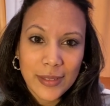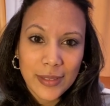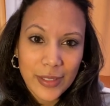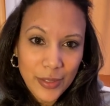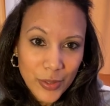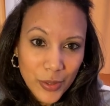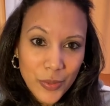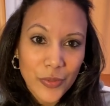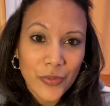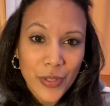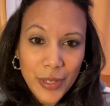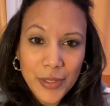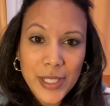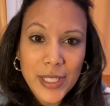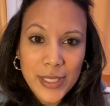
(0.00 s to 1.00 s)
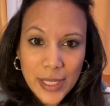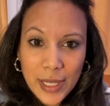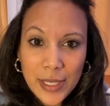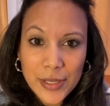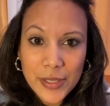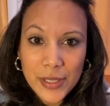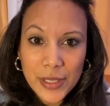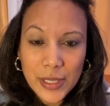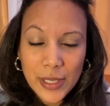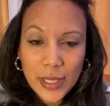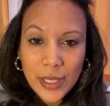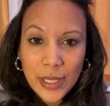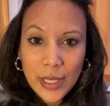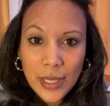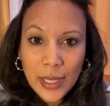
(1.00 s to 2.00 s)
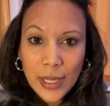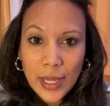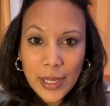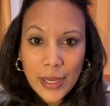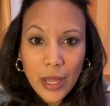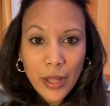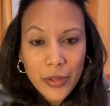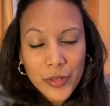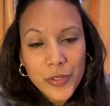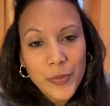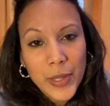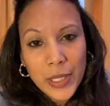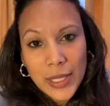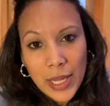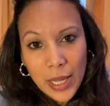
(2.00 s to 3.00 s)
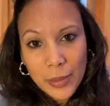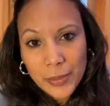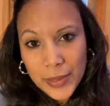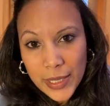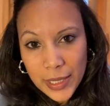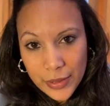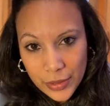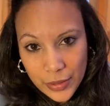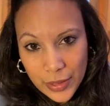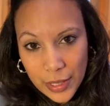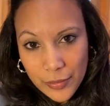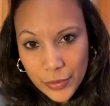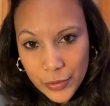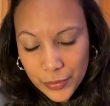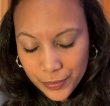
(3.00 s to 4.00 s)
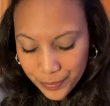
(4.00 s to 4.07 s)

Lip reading: You're very intelligent and others may not be at your level.